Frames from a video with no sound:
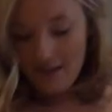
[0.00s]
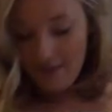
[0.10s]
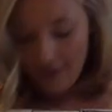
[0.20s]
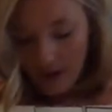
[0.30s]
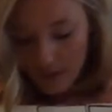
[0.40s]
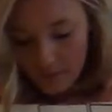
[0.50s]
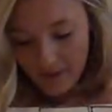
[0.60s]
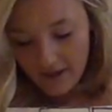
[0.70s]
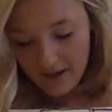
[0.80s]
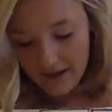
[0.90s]
That would
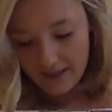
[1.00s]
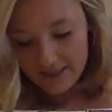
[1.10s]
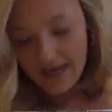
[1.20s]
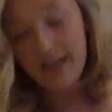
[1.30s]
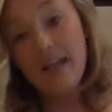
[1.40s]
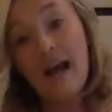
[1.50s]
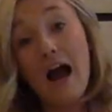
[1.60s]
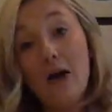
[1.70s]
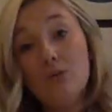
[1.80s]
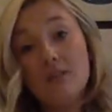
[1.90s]
be inside and
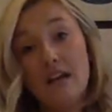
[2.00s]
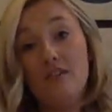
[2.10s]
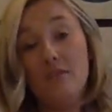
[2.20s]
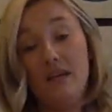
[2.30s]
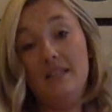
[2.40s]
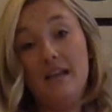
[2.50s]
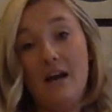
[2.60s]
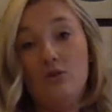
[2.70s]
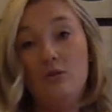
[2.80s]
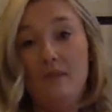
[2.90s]
outside of Pete's
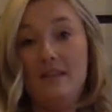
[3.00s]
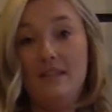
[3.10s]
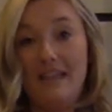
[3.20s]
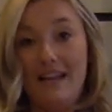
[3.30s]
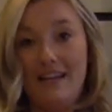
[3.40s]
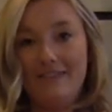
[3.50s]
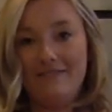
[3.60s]
house would be the setting.